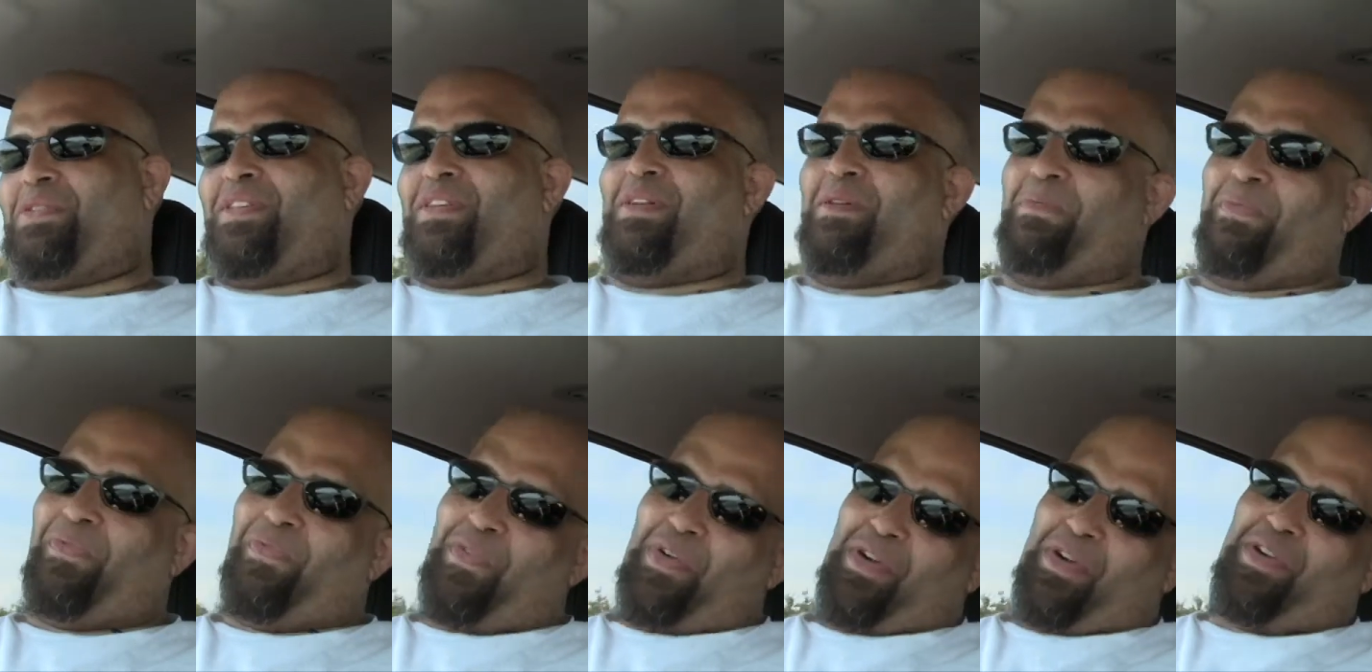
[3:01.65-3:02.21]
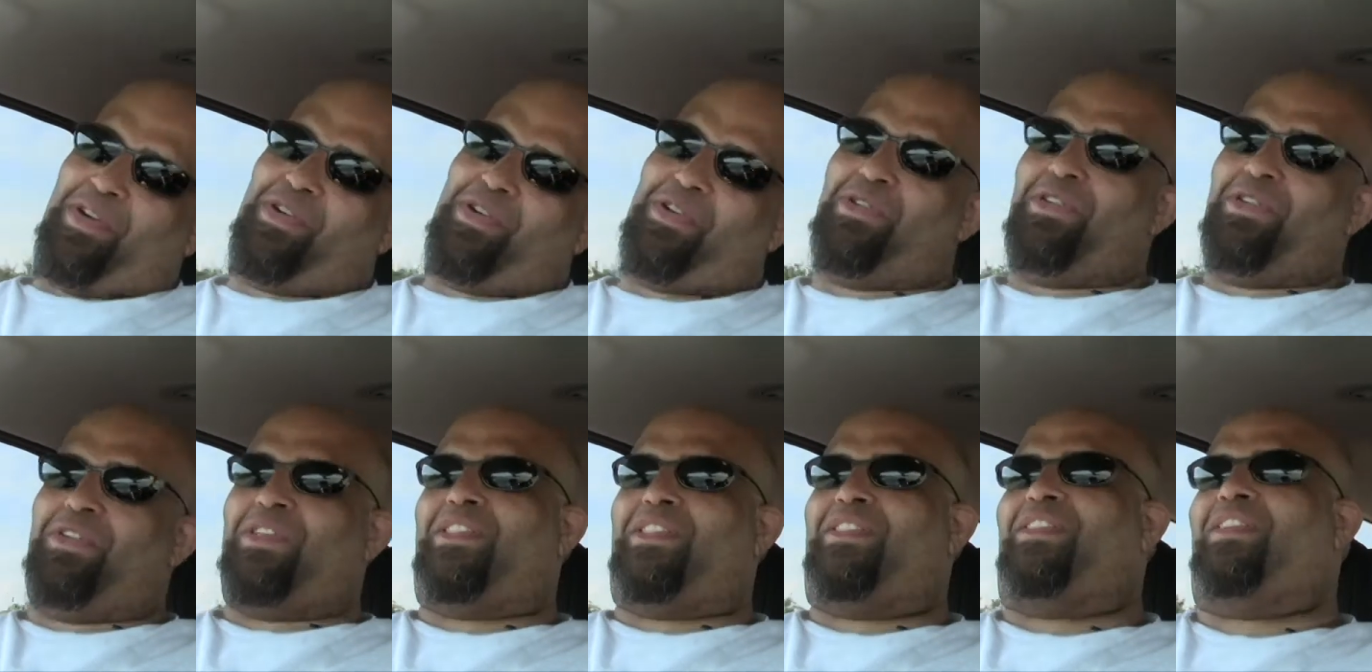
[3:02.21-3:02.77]
up
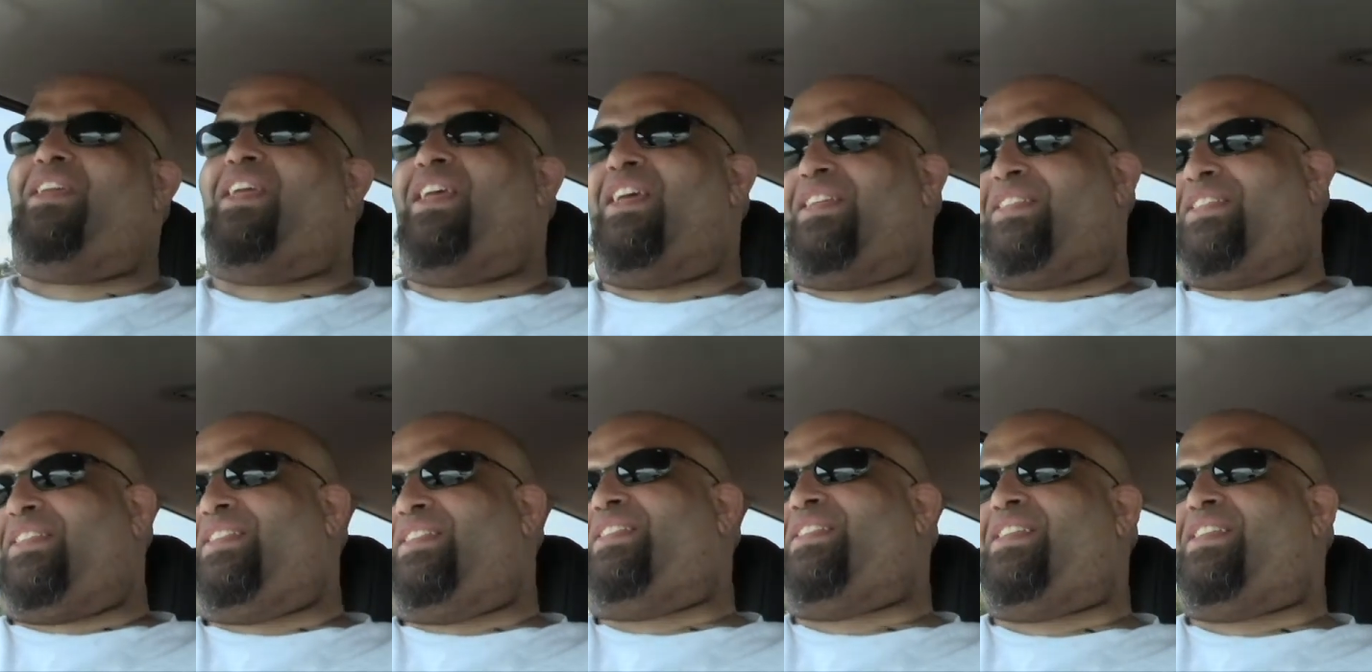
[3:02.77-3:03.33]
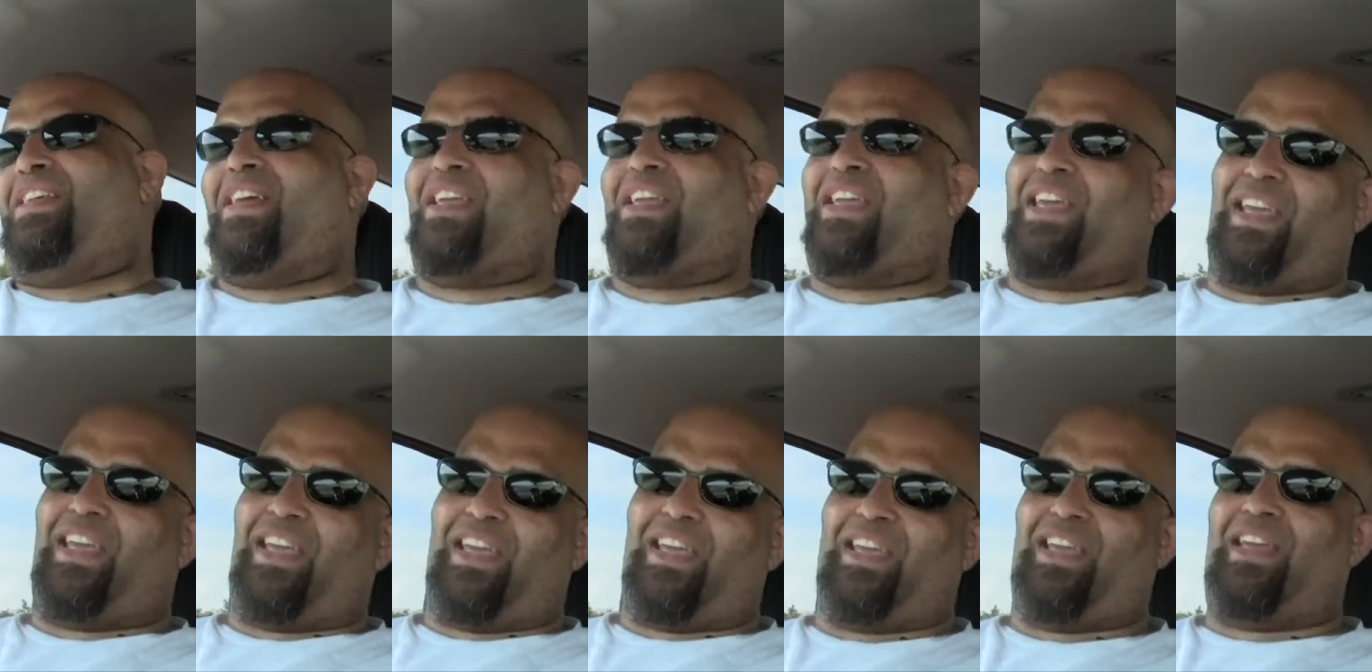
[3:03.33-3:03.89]
first, gets his
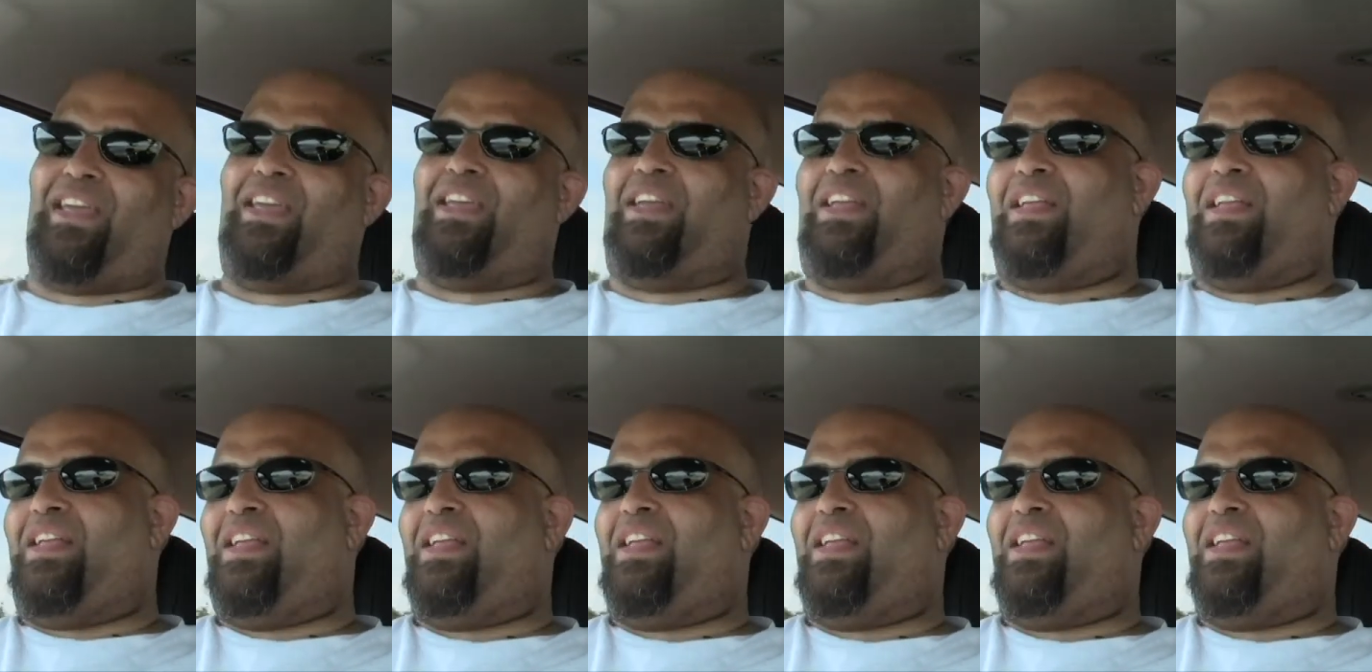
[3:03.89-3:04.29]
ticket.